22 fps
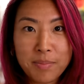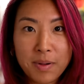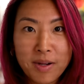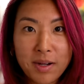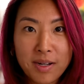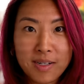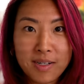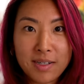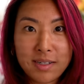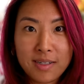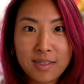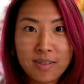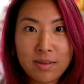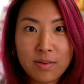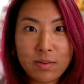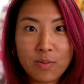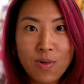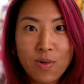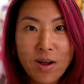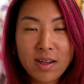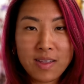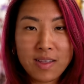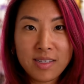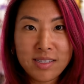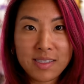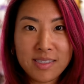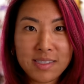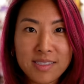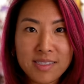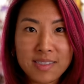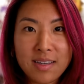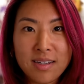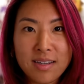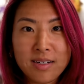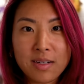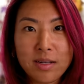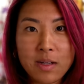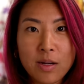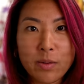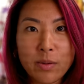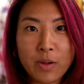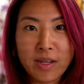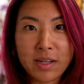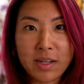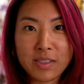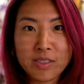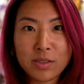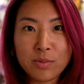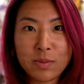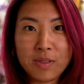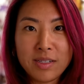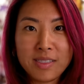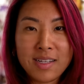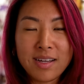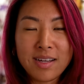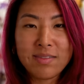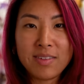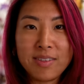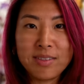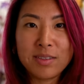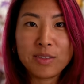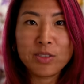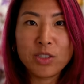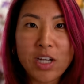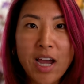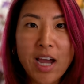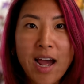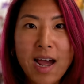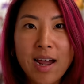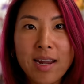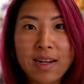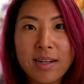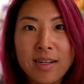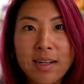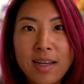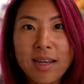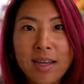but while it's kind of going, I just wanted to have a little chat.